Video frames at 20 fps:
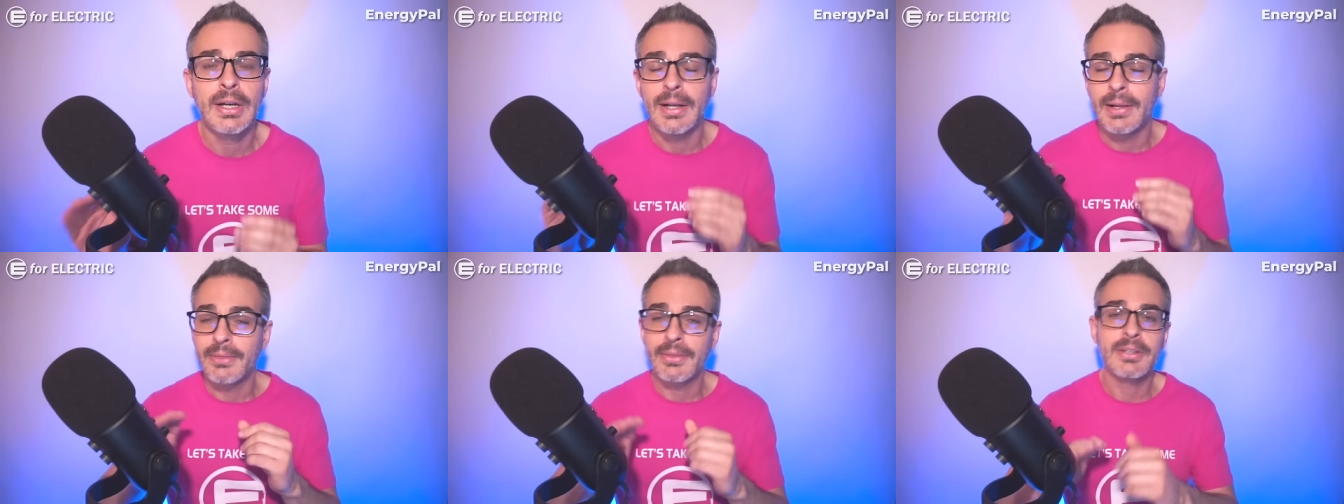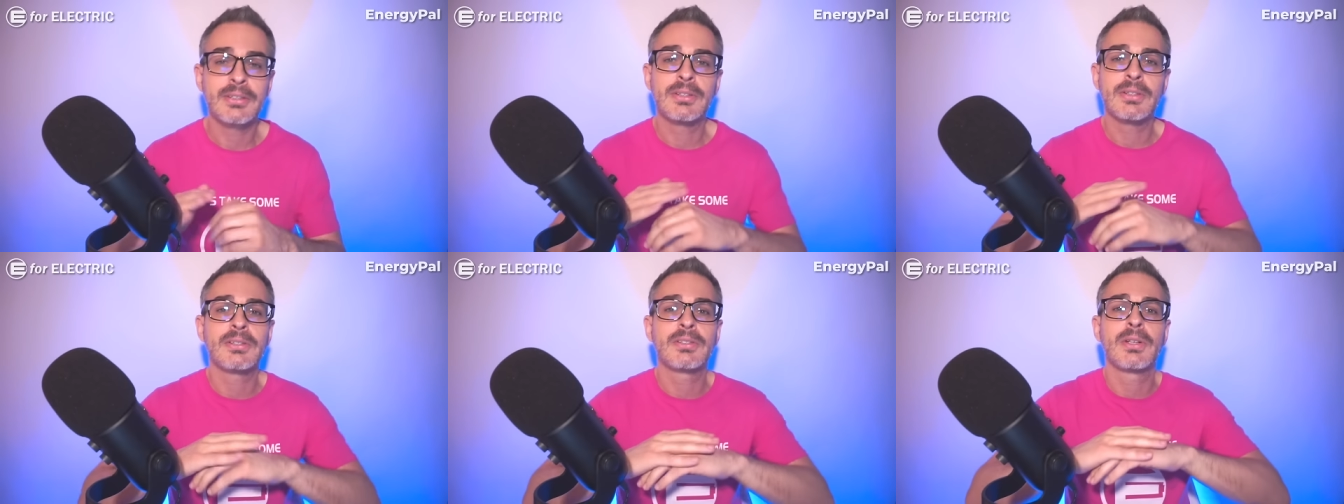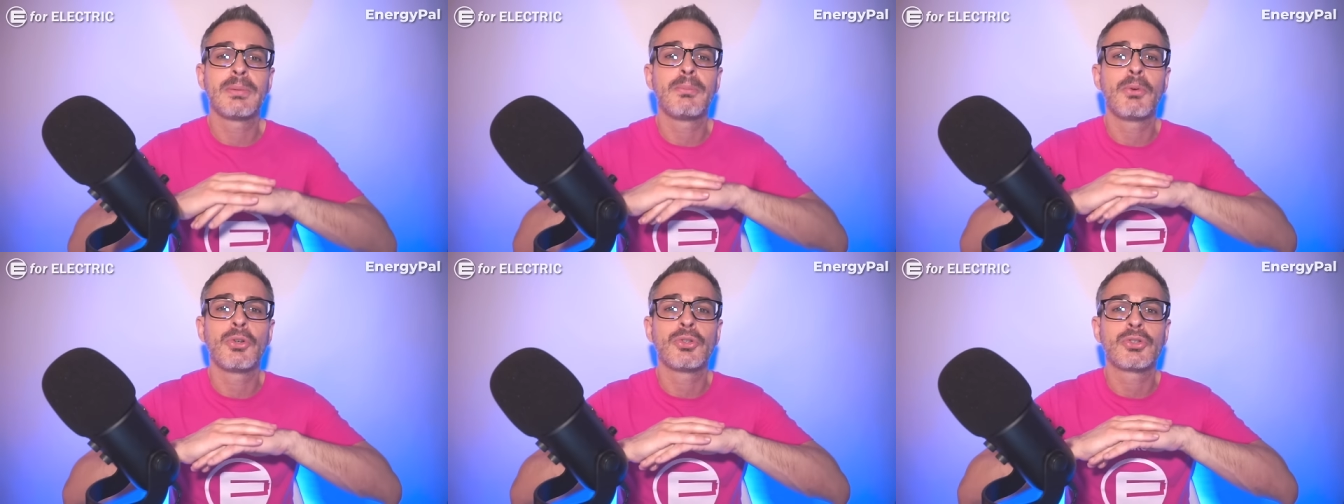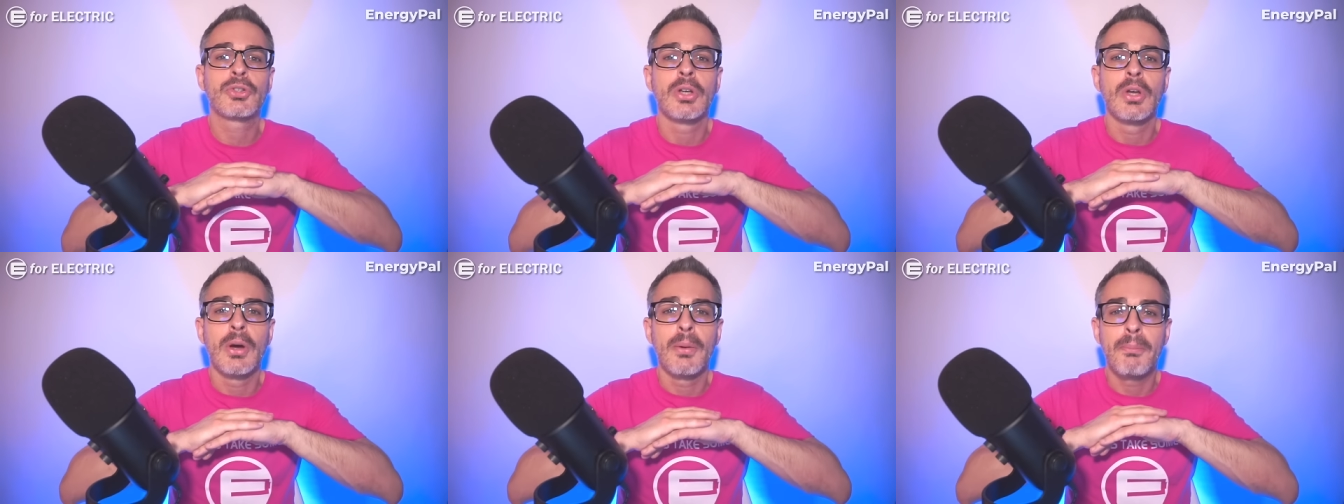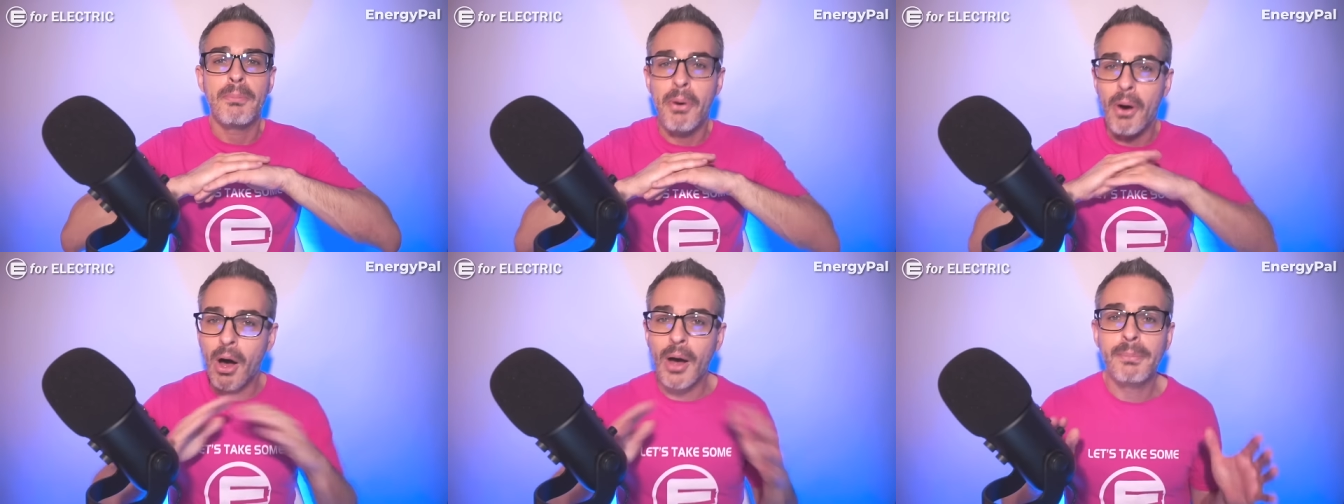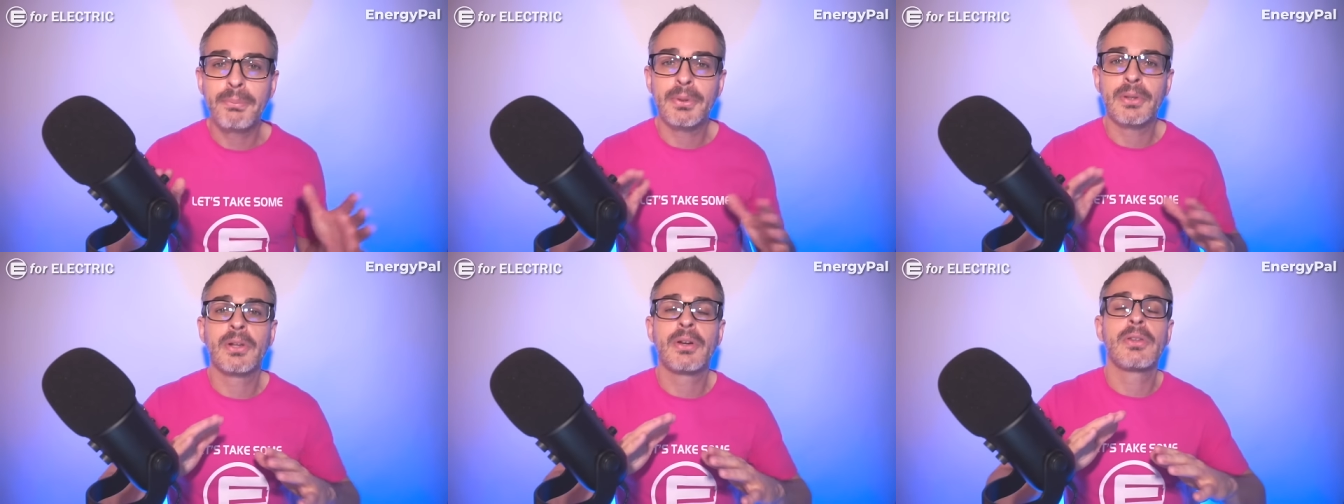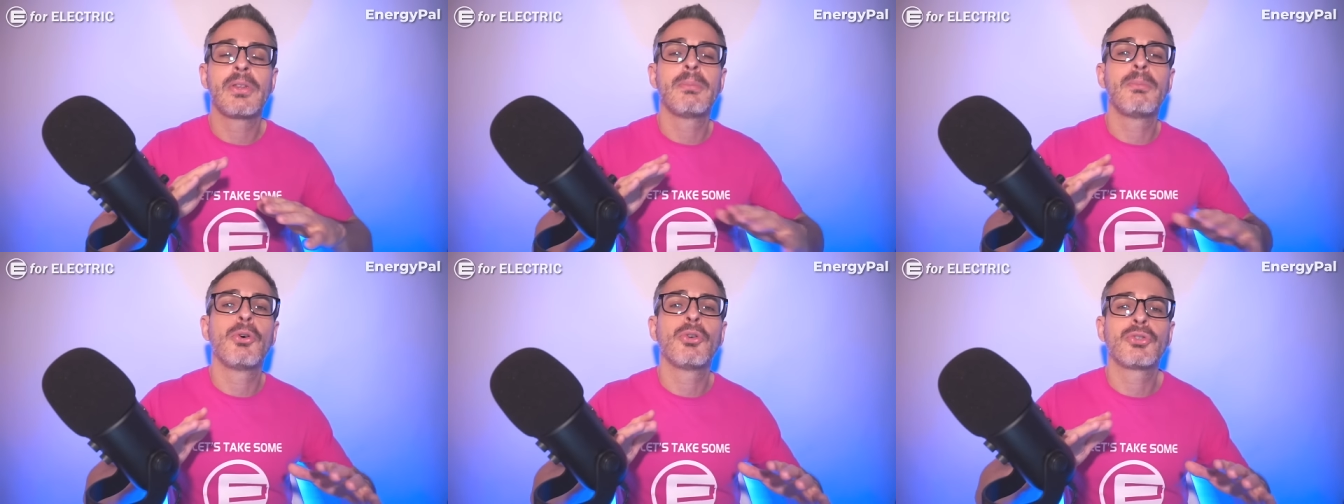this is the most popular, the
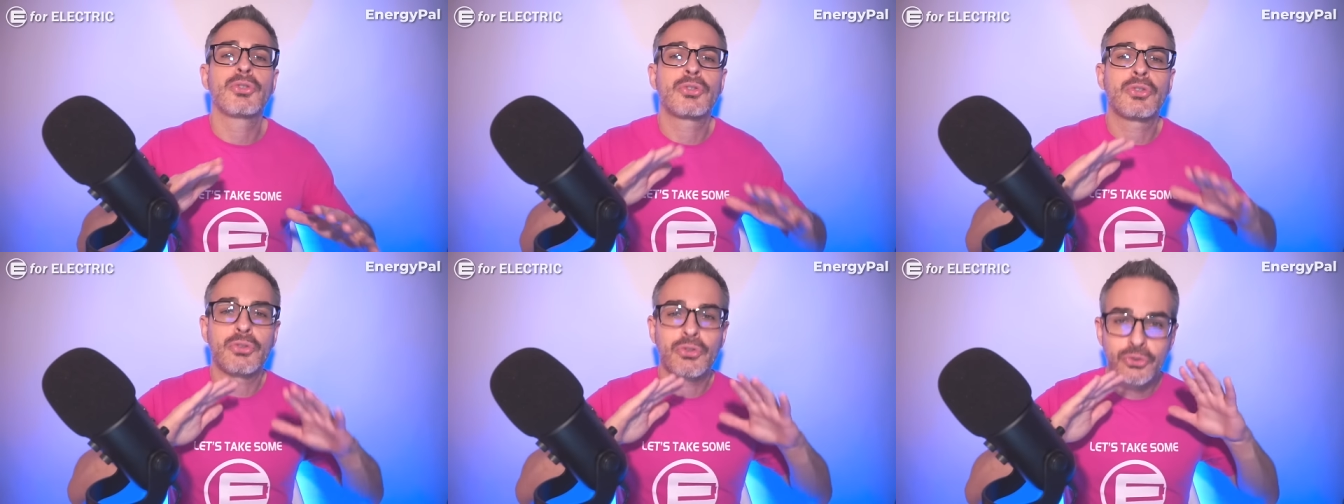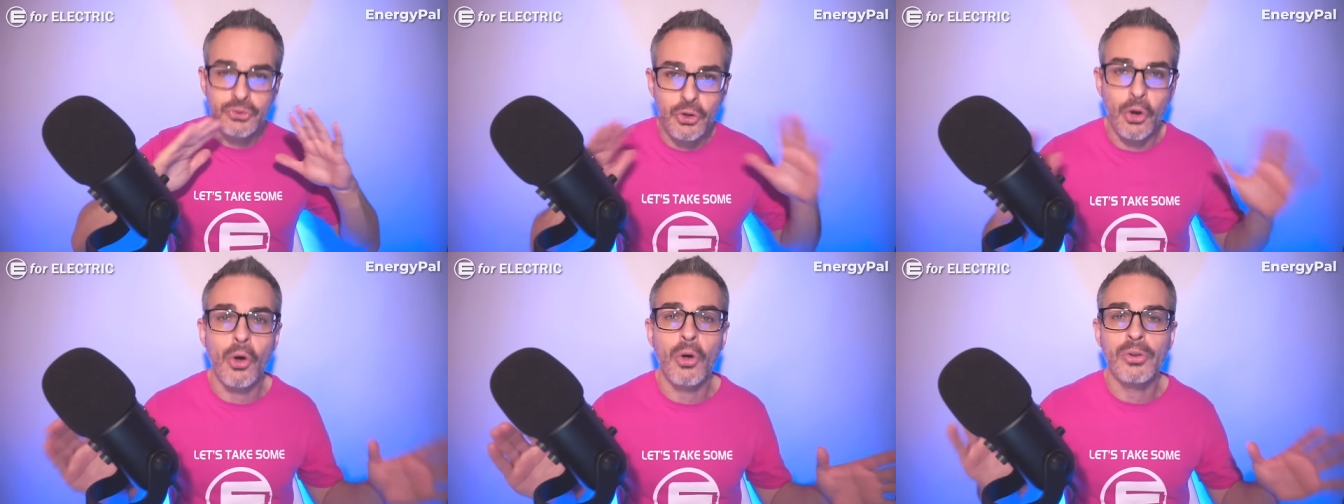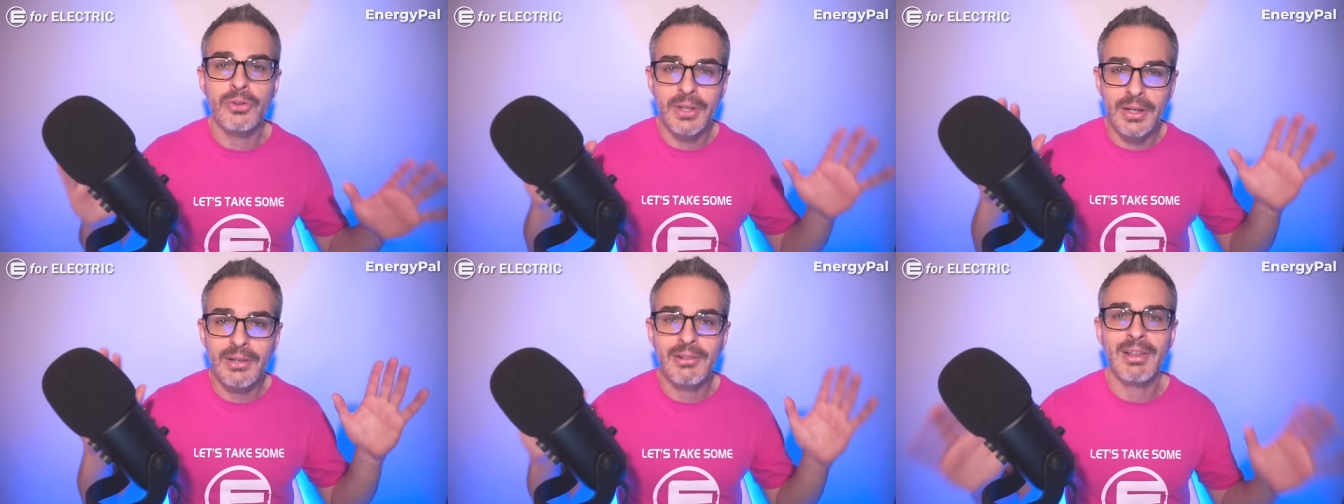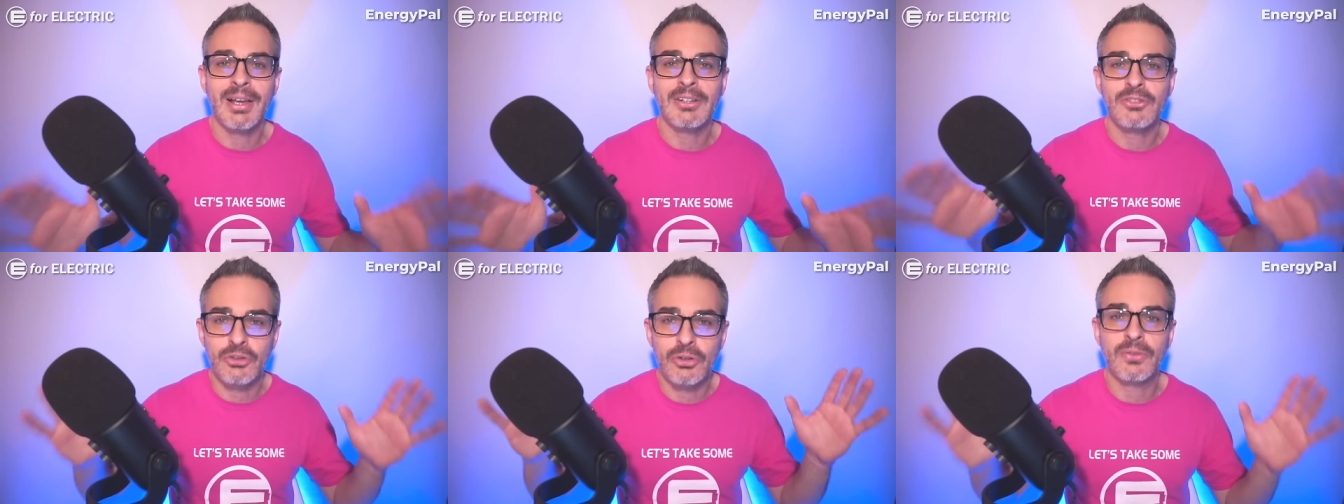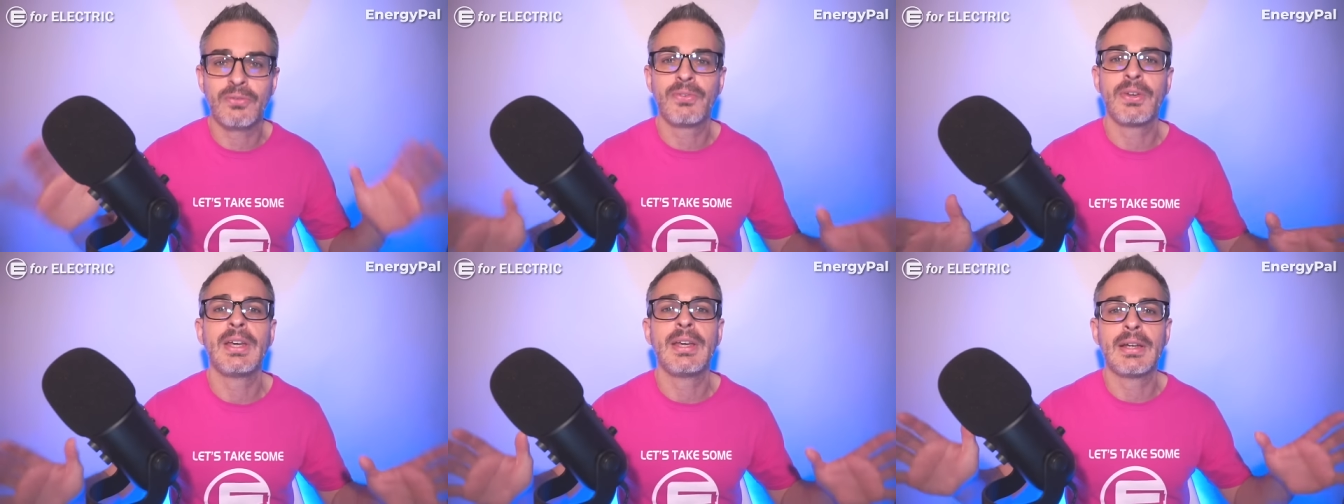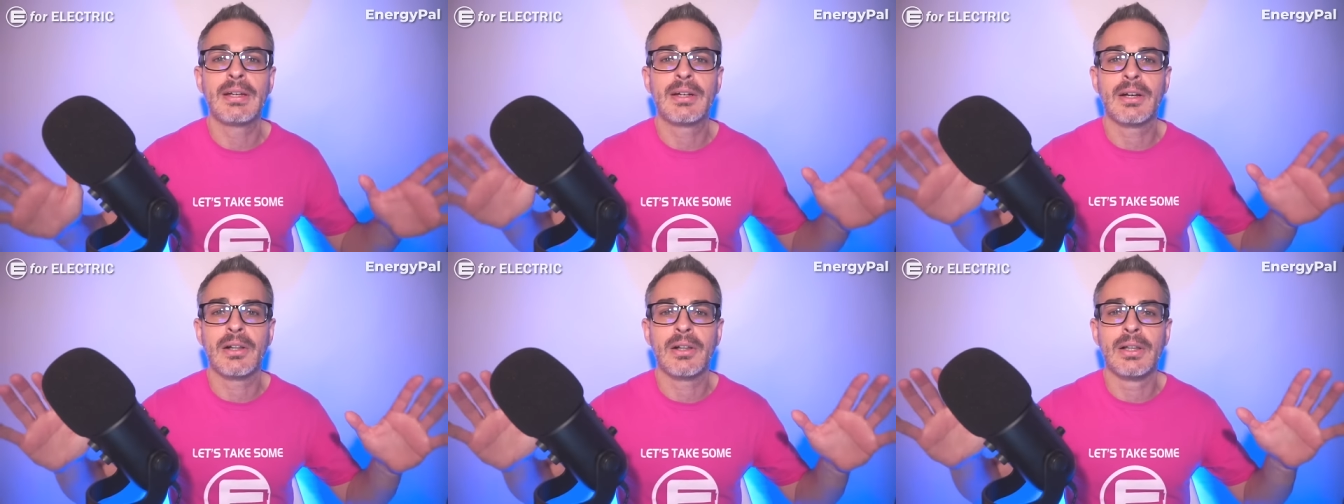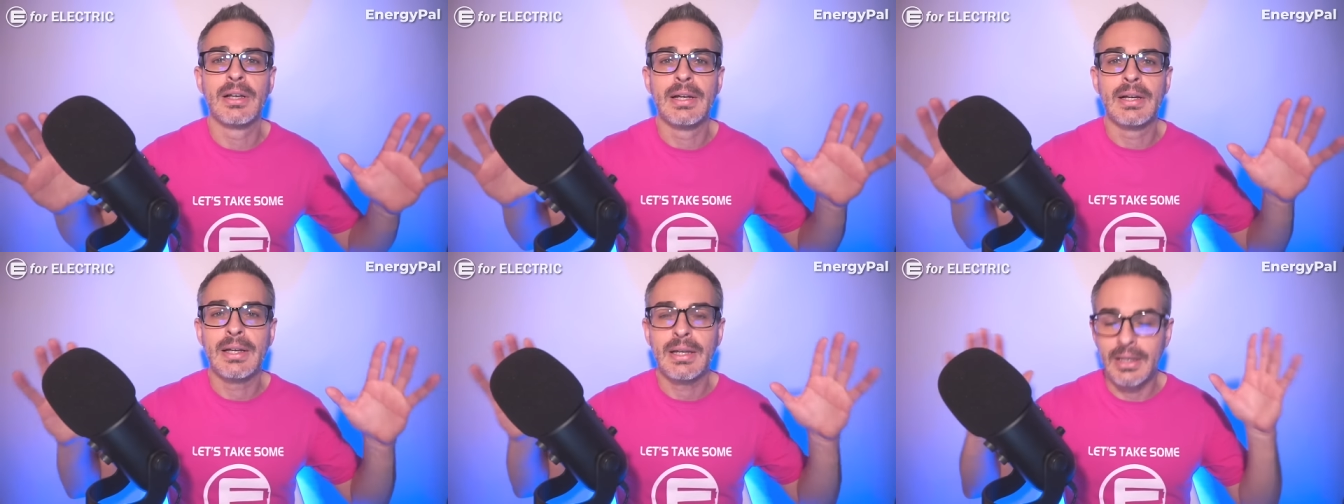most sold electric vehicle
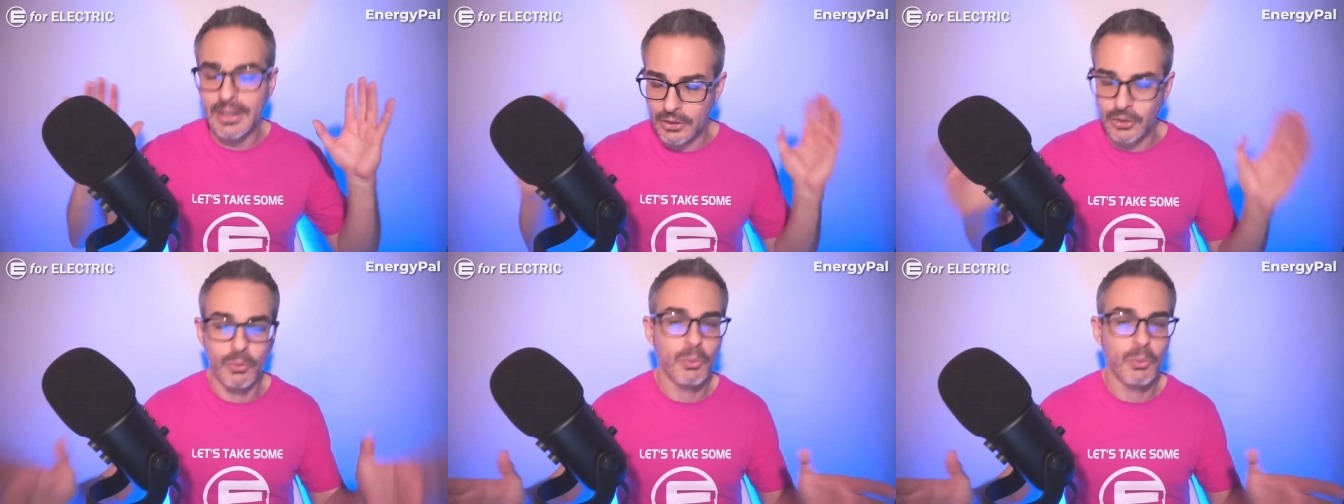in the